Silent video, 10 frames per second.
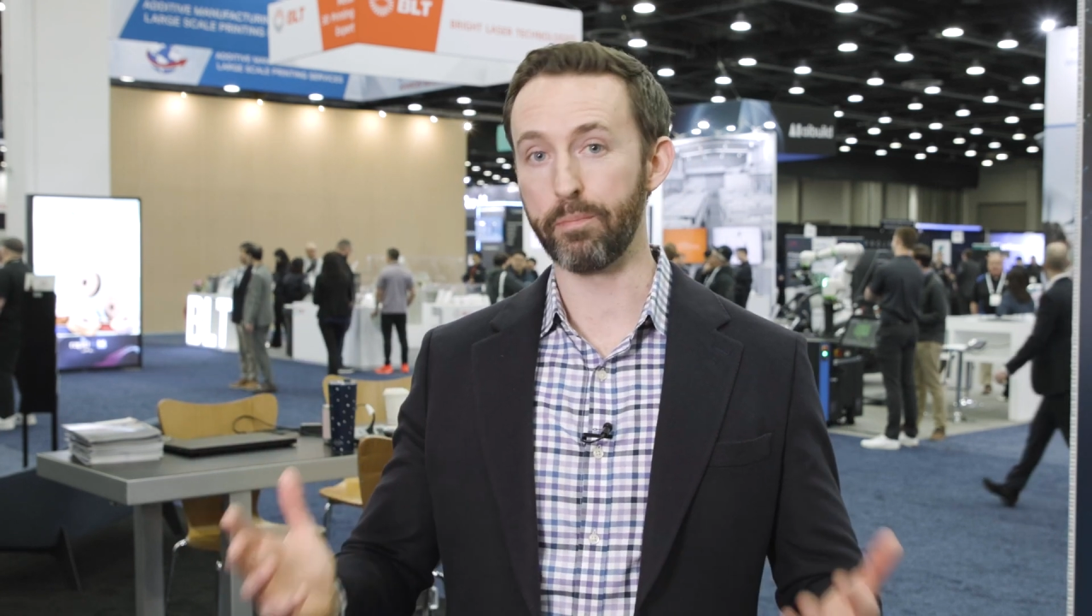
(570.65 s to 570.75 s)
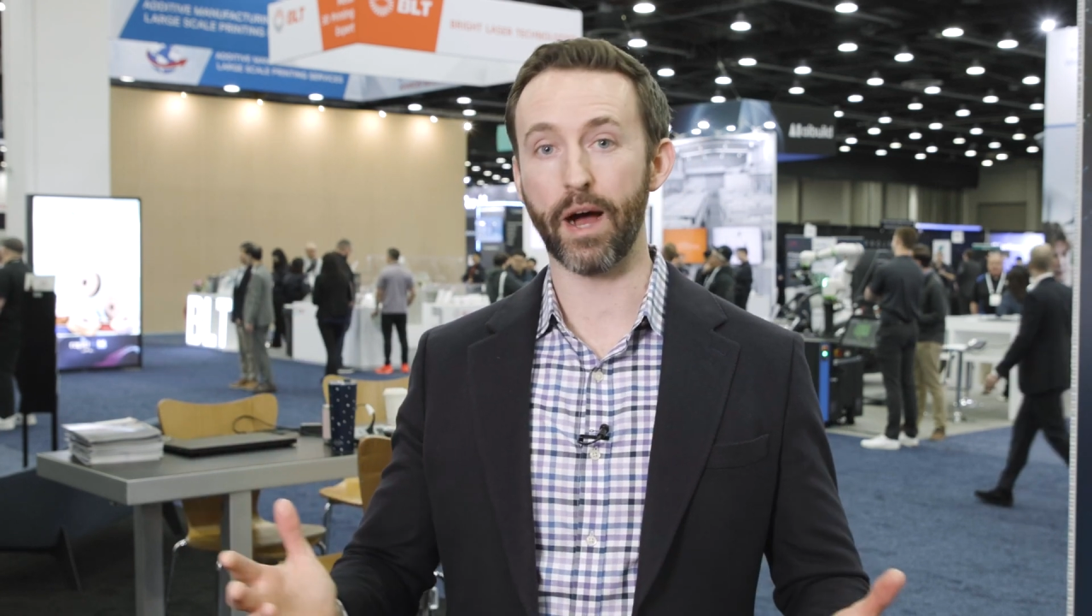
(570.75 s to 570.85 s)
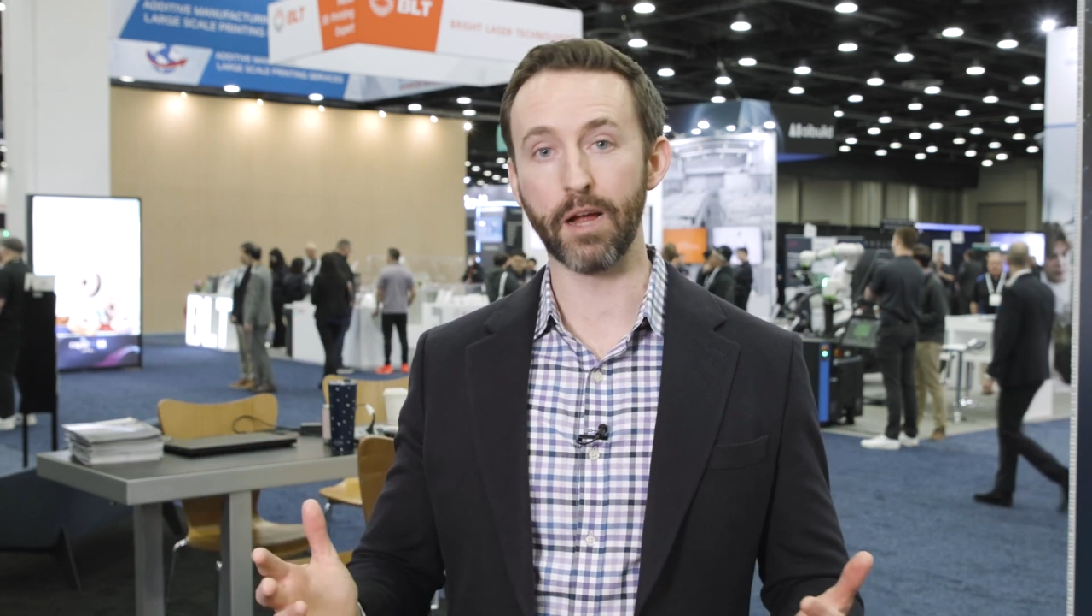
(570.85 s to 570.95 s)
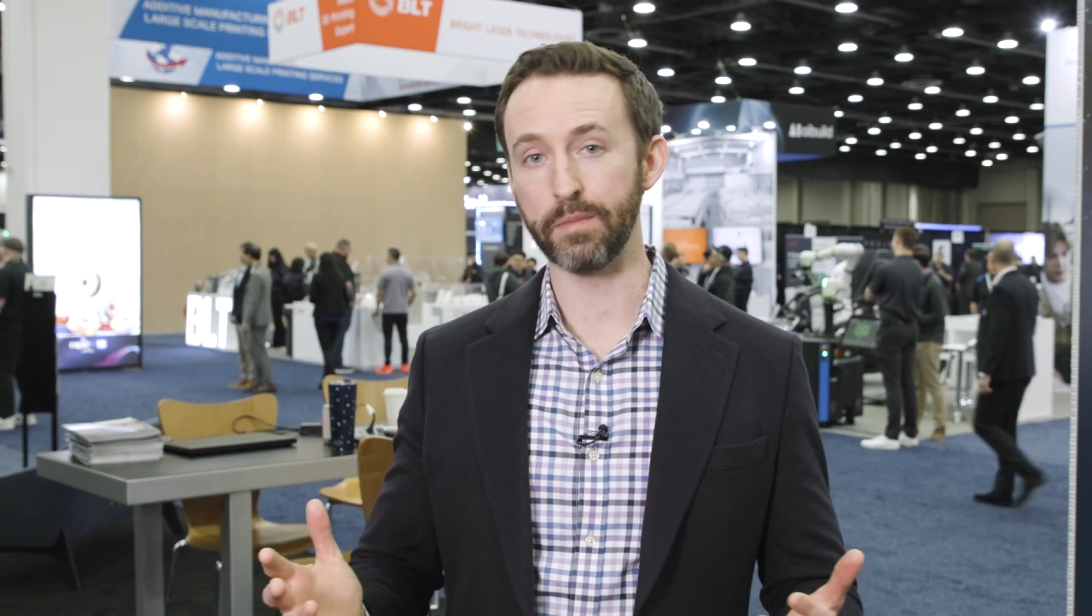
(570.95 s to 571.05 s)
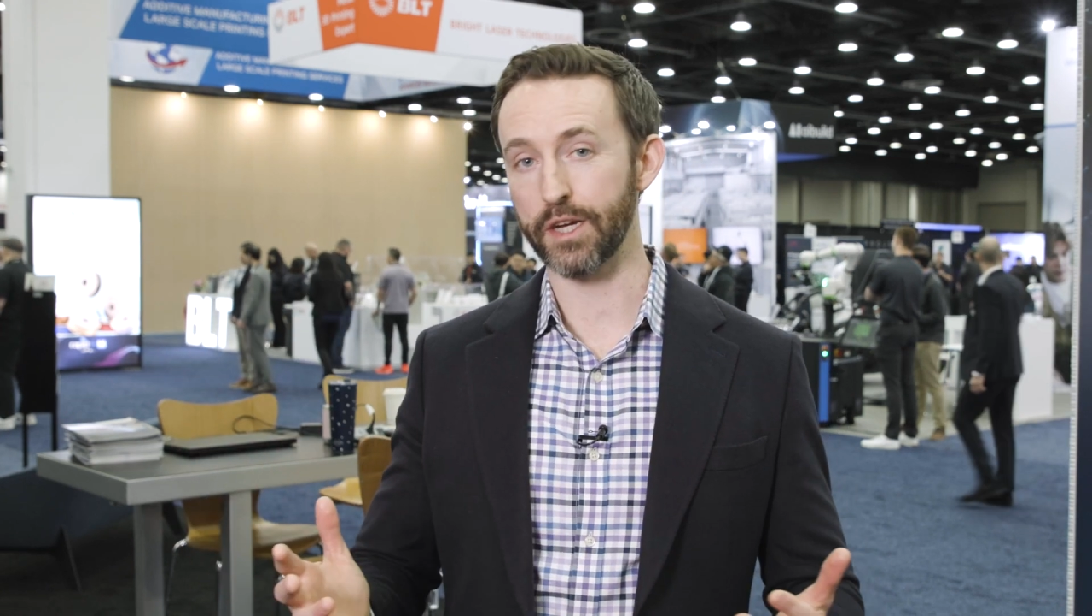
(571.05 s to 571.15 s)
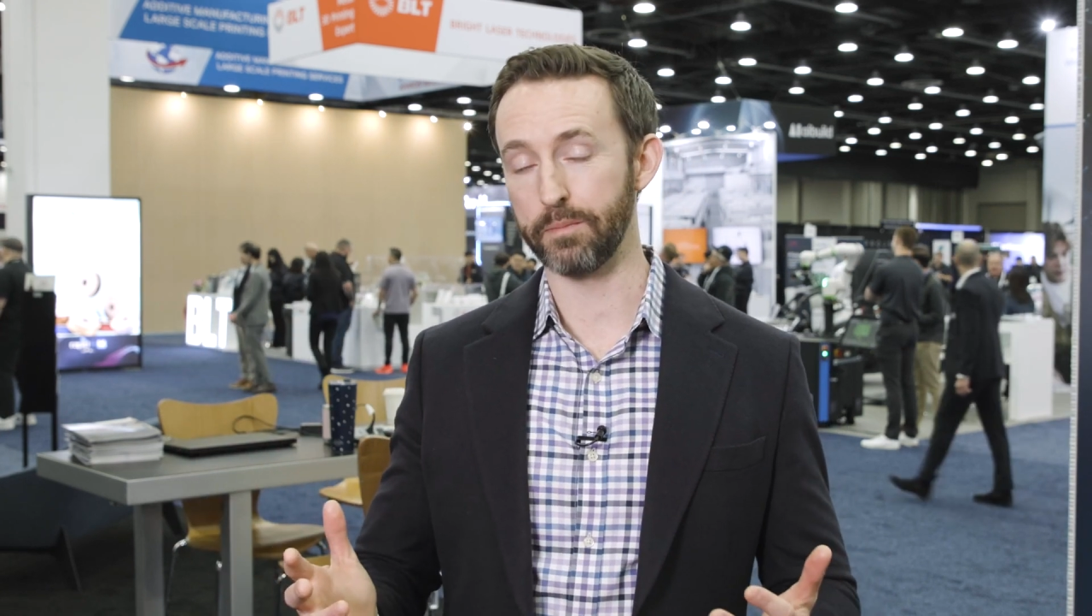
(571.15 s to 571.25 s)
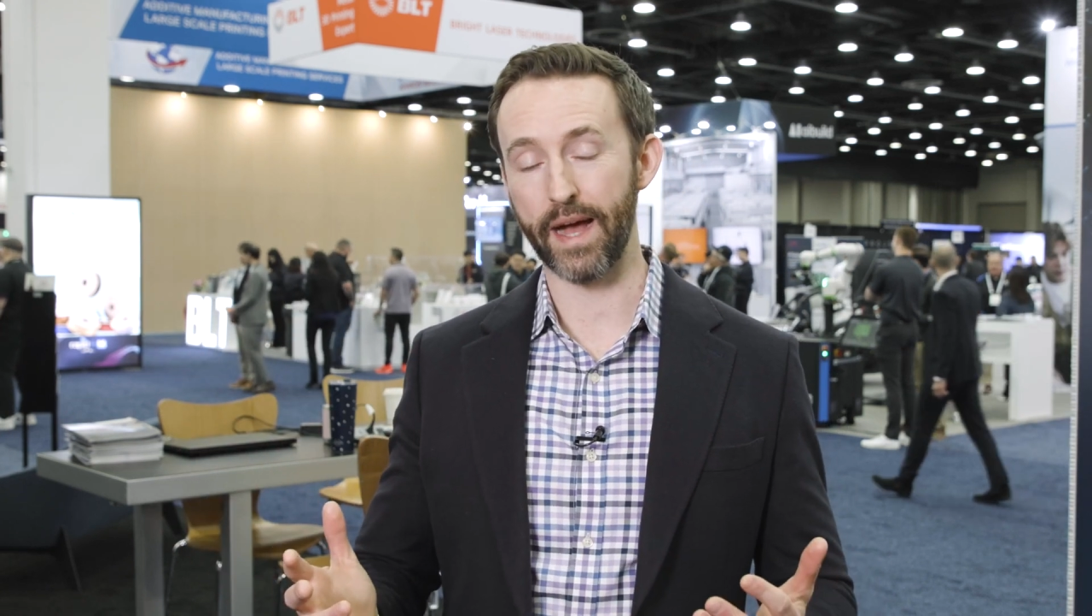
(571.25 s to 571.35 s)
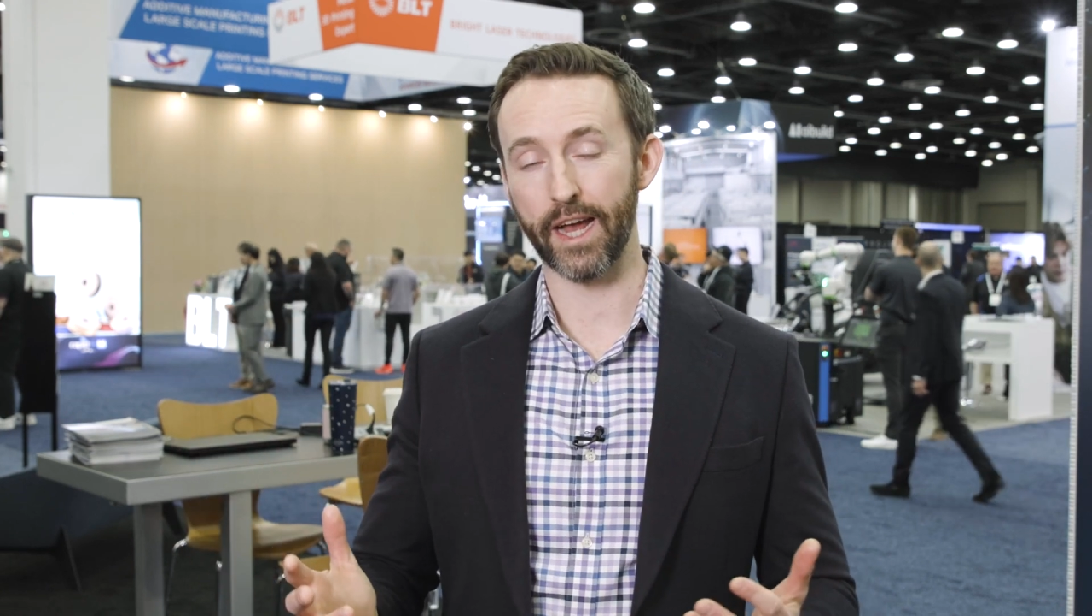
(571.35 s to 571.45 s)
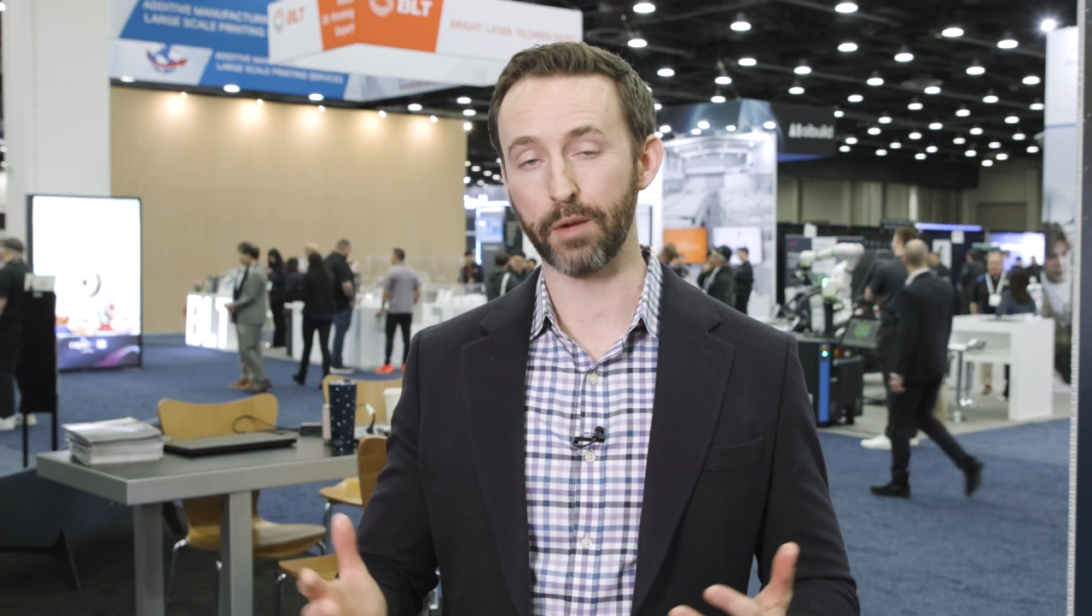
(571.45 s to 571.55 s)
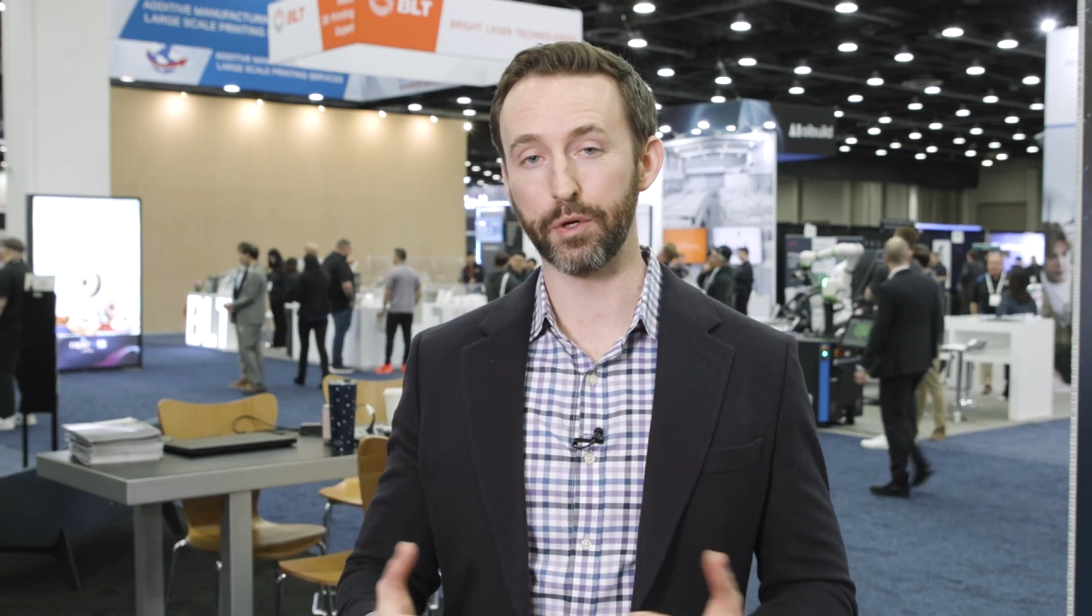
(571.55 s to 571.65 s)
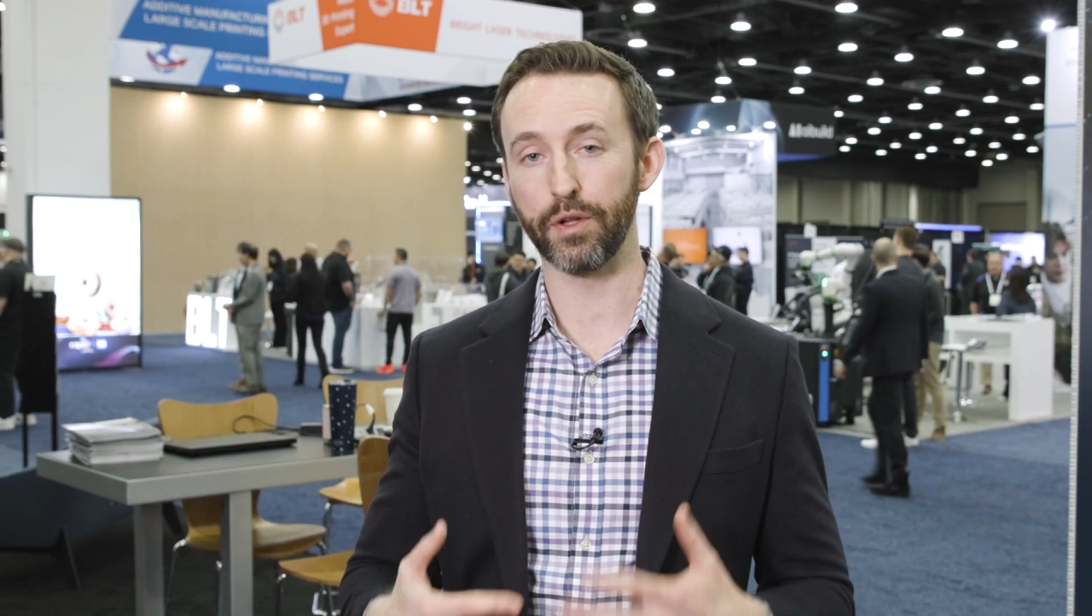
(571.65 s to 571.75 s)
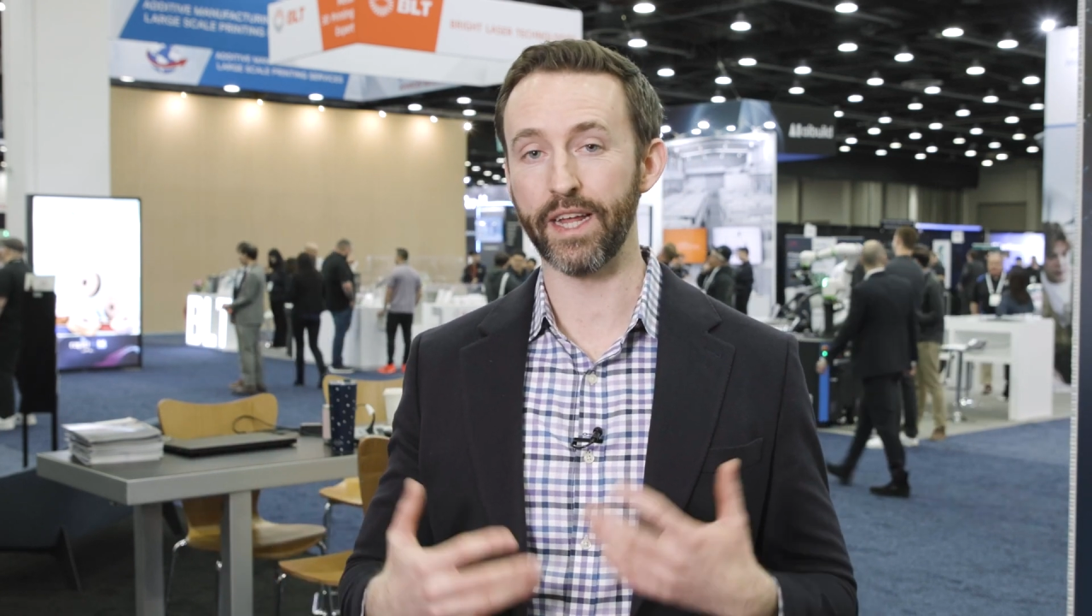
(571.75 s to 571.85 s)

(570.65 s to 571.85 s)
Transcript: biocompatible